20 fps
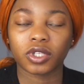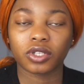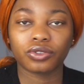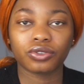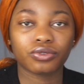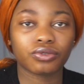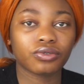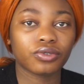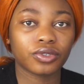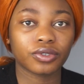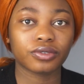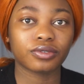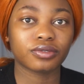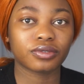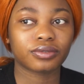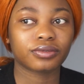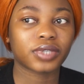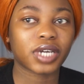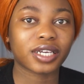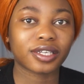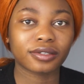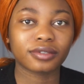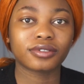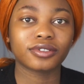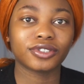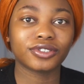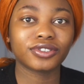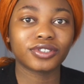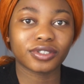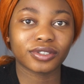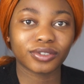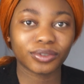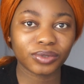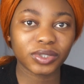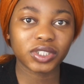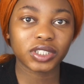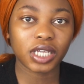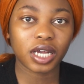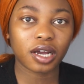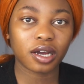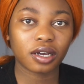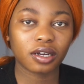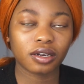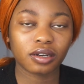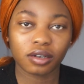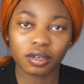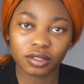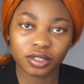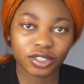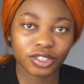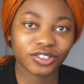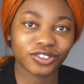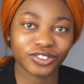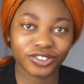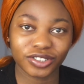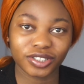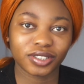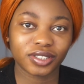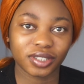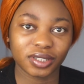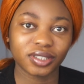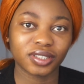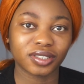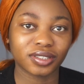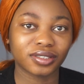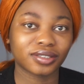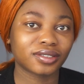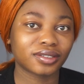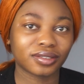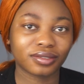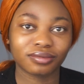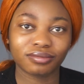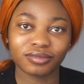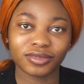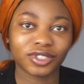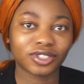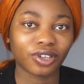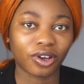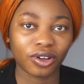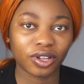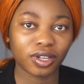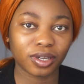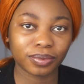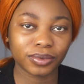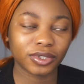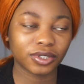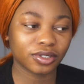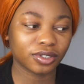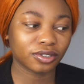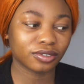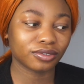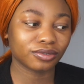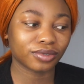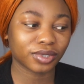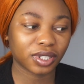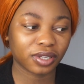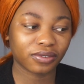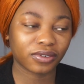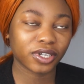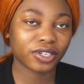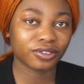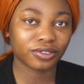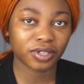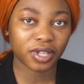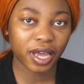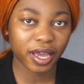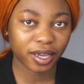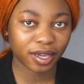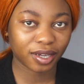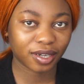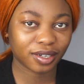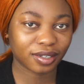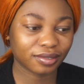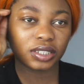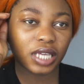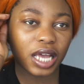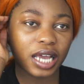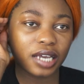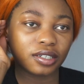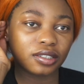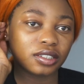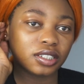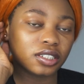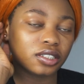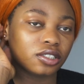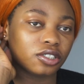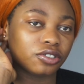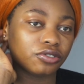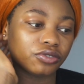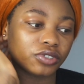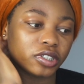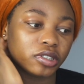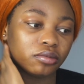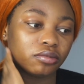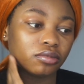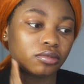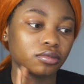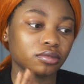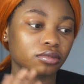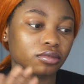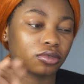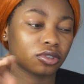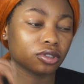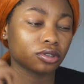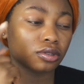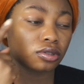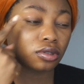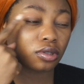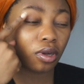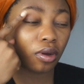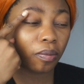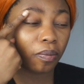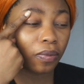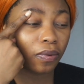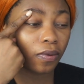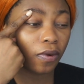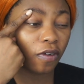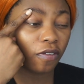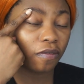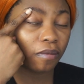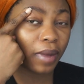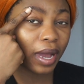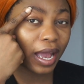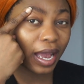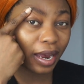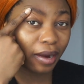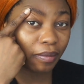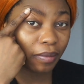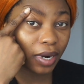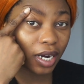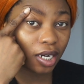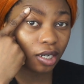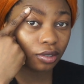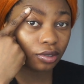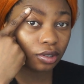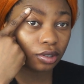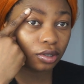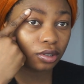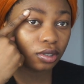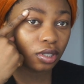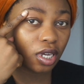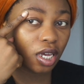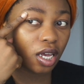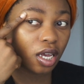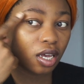do you. Like, you could use a tweezer or just use the scissors. It's all up to you, whatever you like. I only trim the top of my eyebrows